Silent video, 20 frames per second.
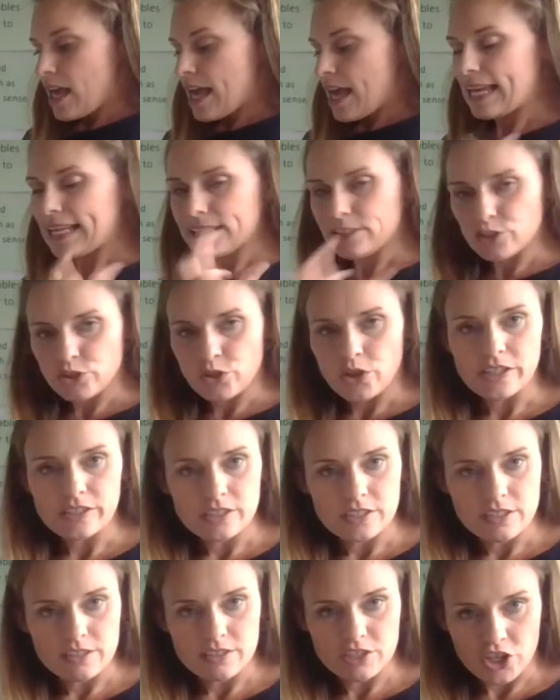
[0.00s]
he's trying
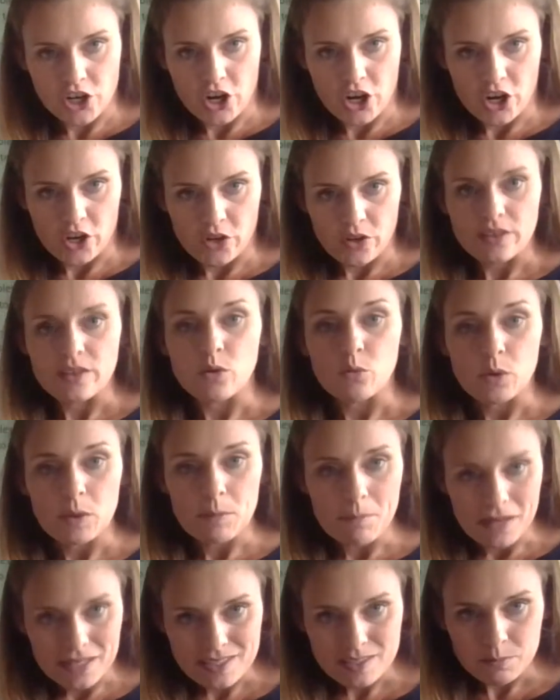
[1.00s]
to show that we
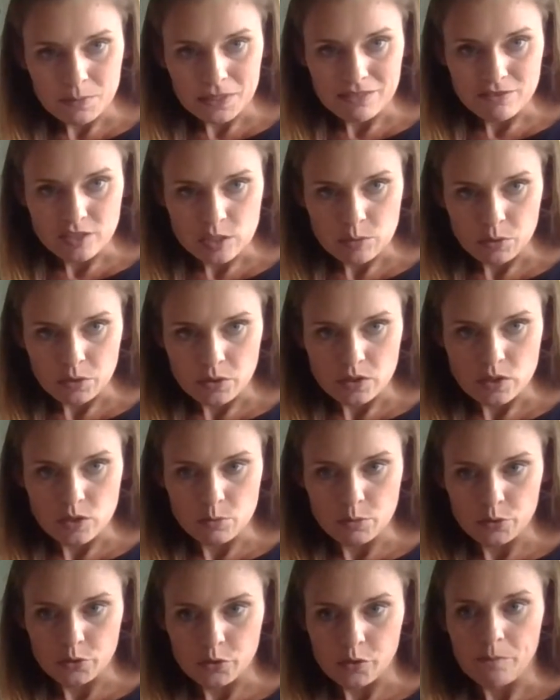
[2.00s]
must be
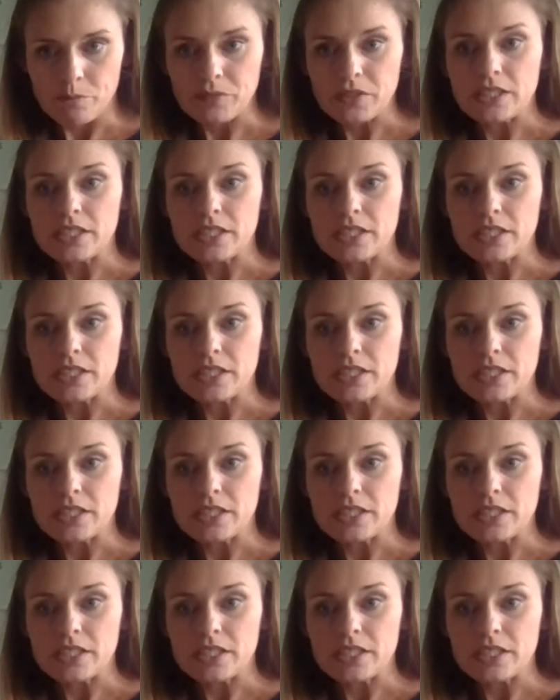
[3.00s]
responsible.